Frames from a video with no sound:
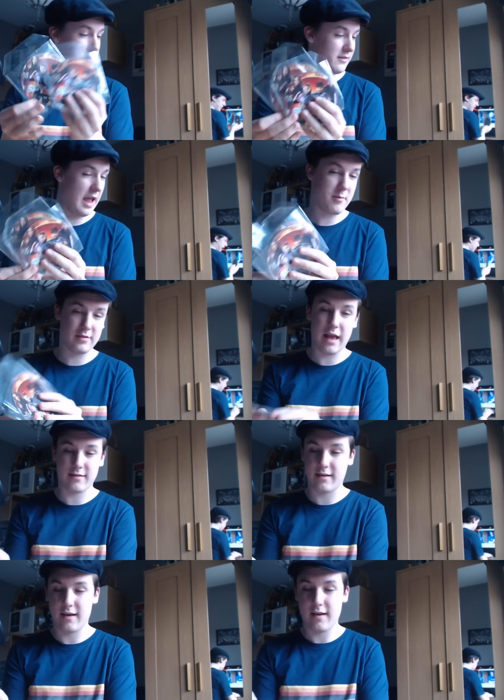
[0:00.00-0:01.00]
same
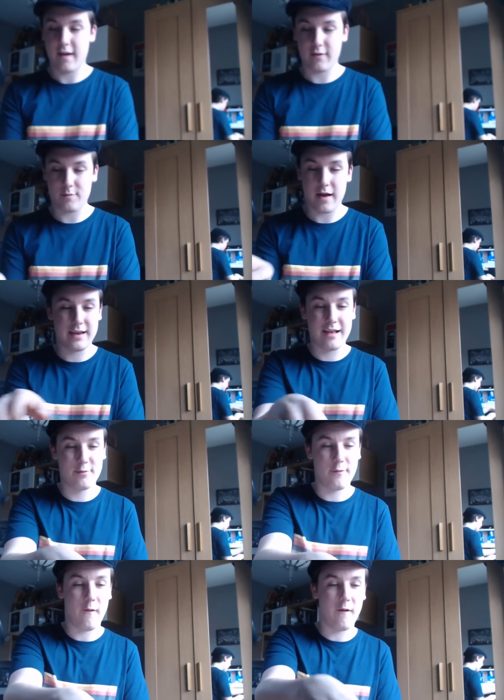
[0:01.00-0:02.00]
disc of Spy Kids
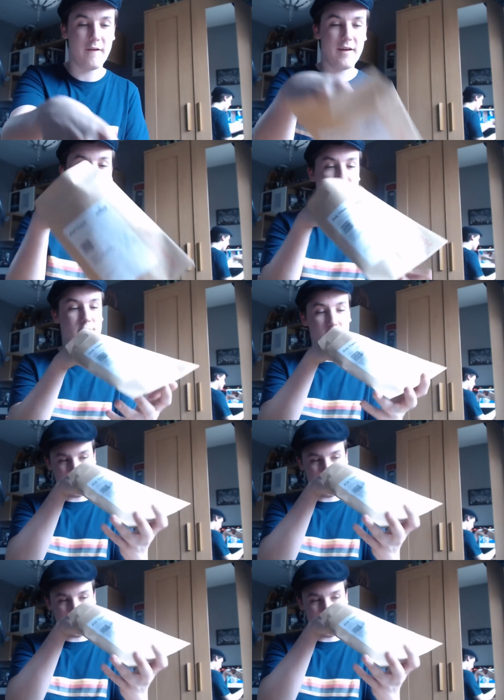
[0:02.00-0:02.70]
4. Is there another